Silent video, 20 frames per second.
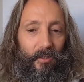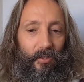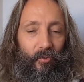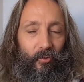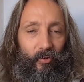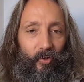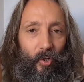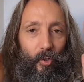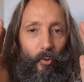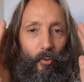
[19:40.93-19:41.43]

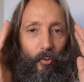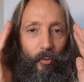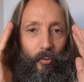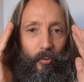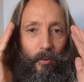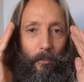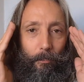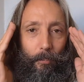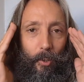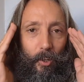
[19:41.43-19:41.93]
So
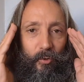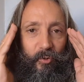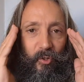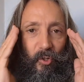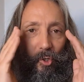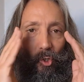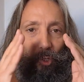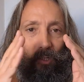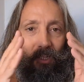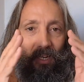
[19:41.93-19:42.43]
the
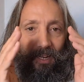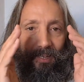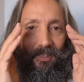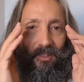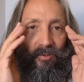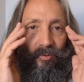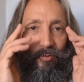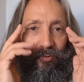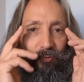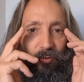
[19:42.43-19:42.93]
person looking at
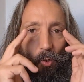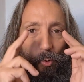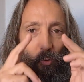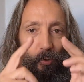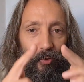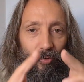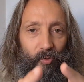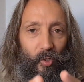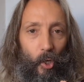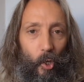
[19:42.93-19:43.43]
it is
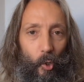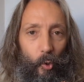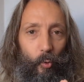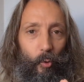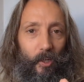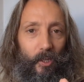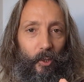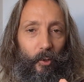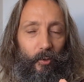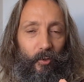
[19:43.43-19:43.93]
focused
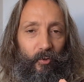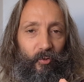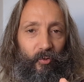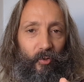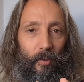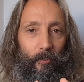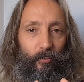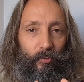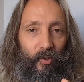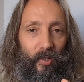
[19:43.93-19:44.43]
only on the
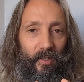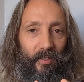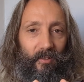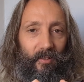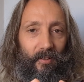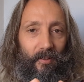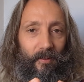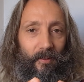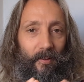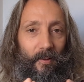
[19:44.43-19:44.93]
subject.